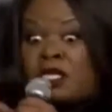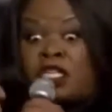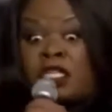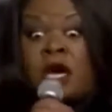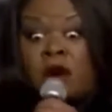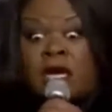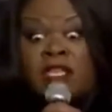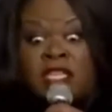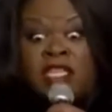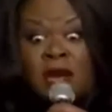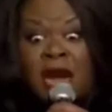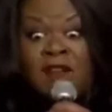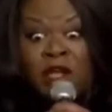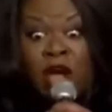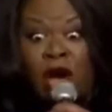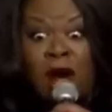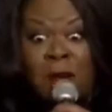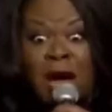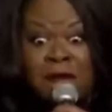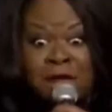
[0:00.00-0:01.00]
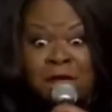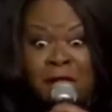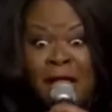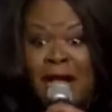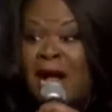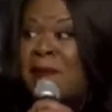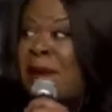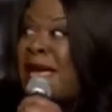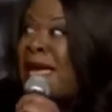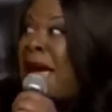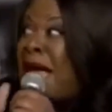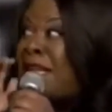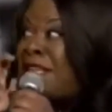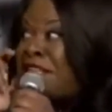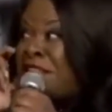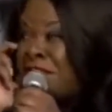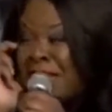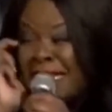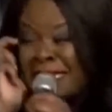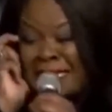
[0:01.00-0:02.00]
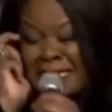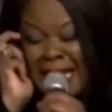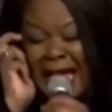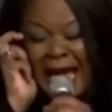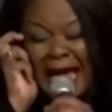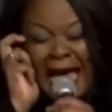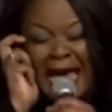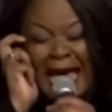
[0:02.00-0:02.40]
So concerned I have to call my friend. Oh my God, Teresa!